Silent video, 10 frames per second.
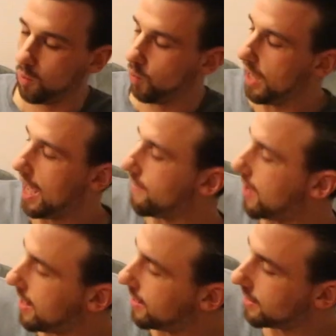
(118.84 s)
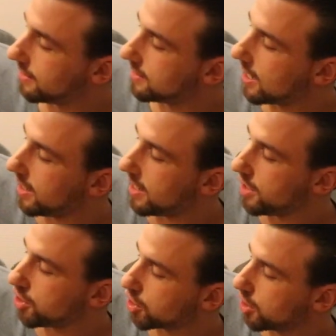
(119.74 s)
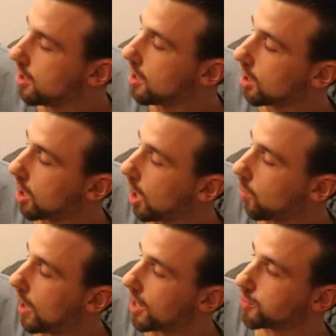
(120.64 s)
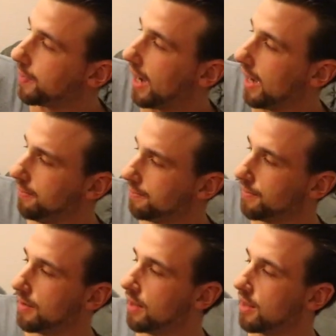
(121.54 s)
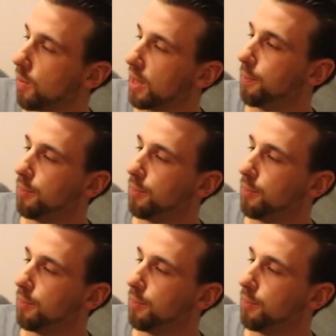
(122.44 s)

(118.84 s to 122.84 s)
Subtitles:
we have a 10-inch car wash pad that we can